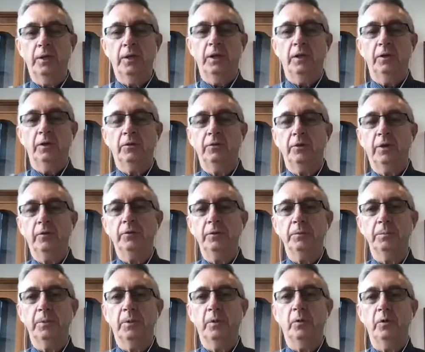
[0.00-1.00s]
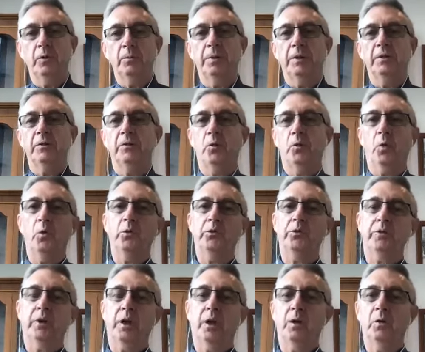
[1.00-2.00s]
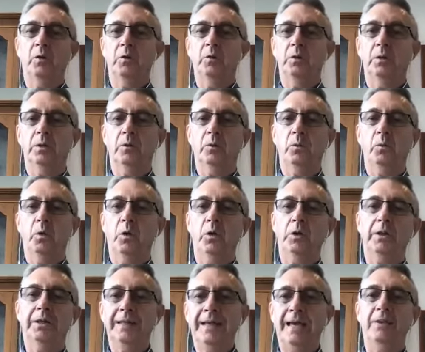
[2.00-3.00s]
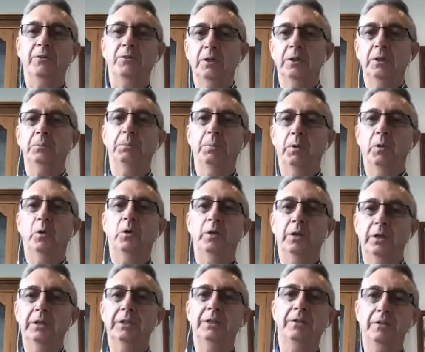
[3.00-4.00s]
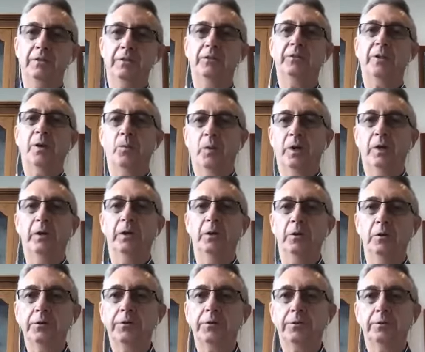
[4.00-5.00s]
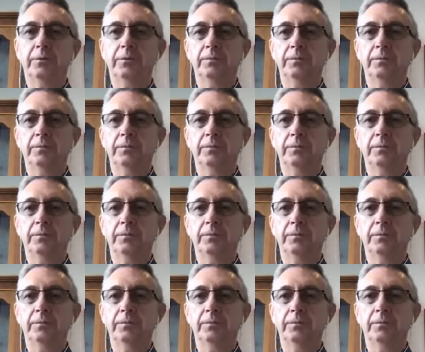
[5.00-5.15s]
self-employed, but you're also working as an employee somewhere else,